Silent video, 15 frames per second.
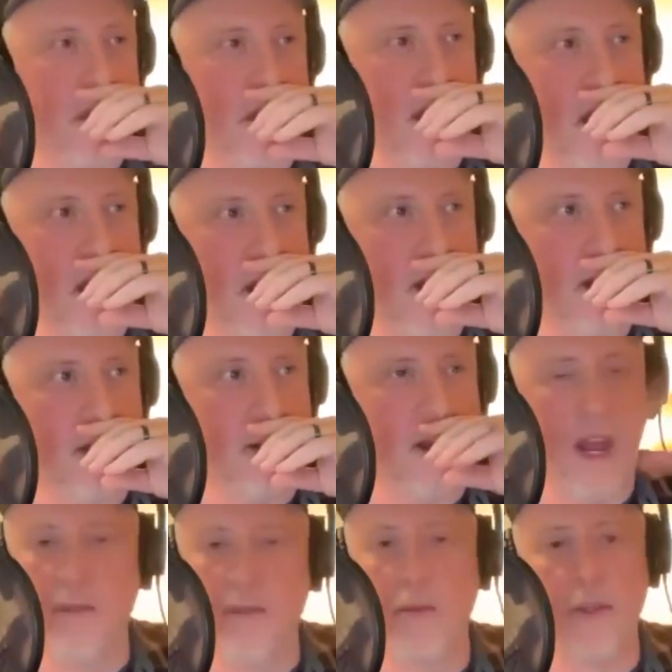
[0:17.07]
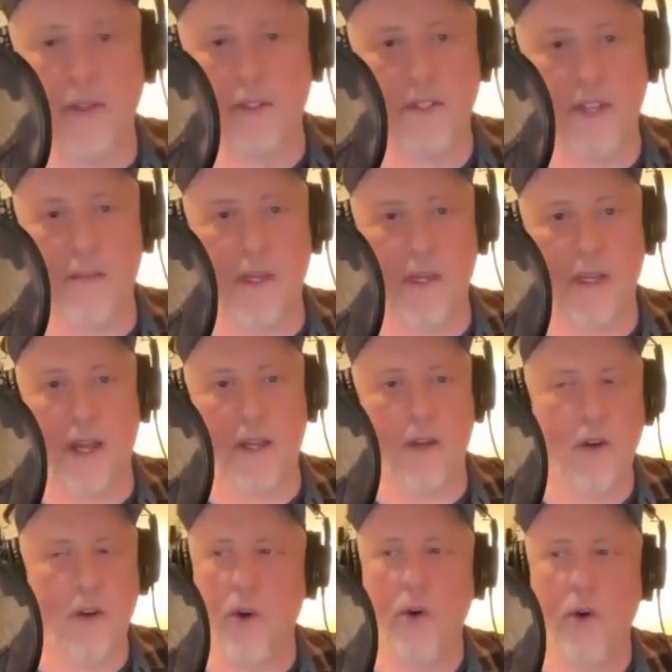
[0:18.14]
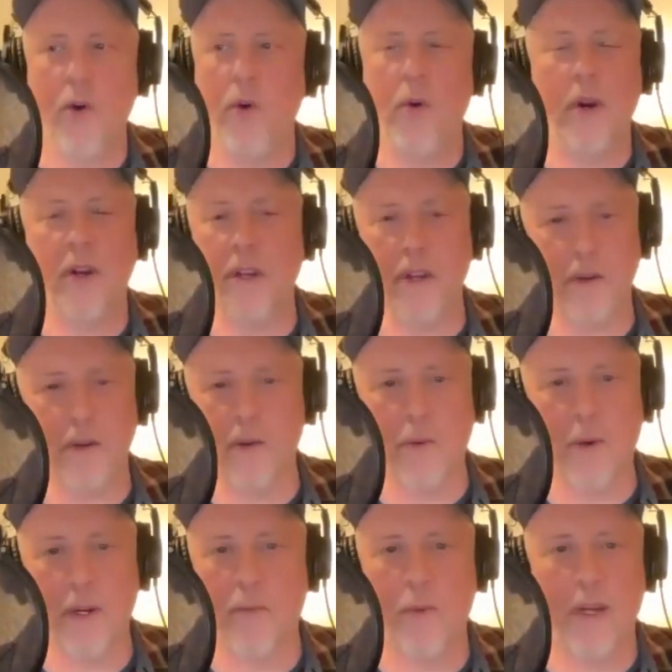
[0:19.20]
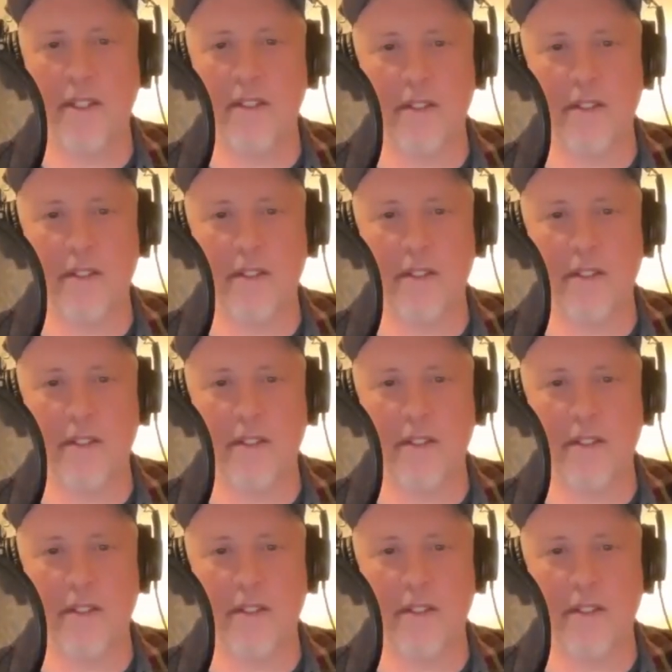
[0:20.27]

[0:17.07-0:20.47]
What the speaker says: And everyone looks at me like, who are you? What is